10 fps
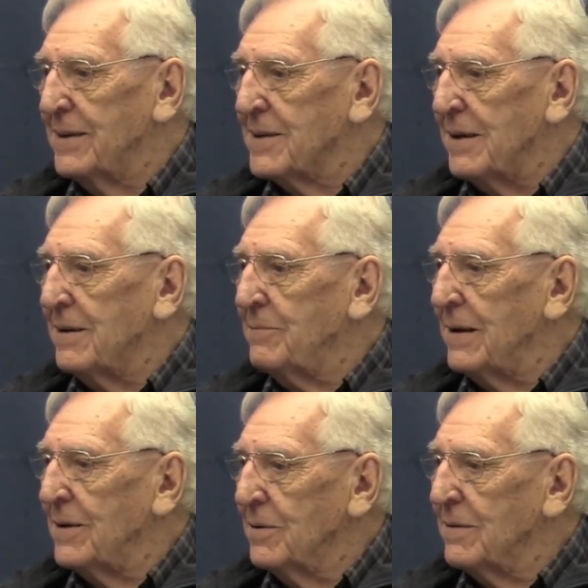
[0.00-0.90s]
It's
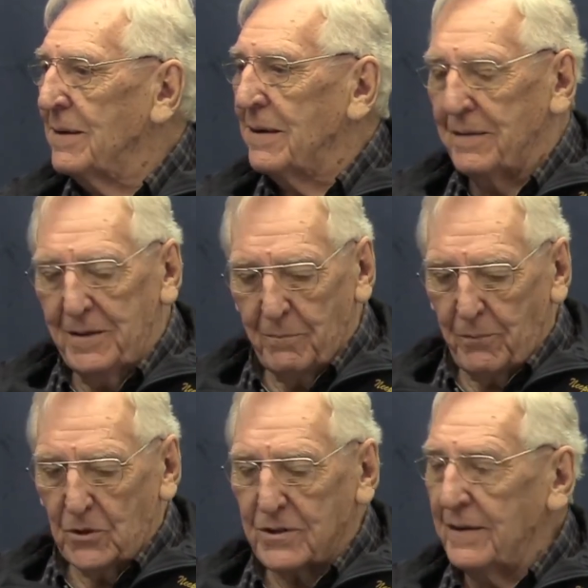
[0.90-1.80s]
out in the
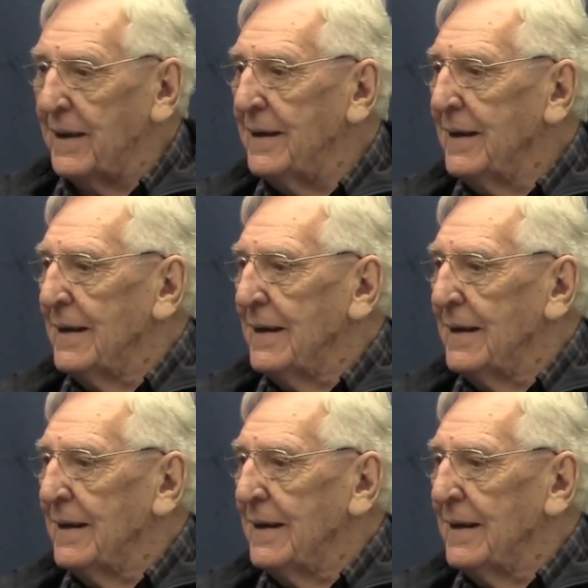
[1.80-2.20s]
bush, and there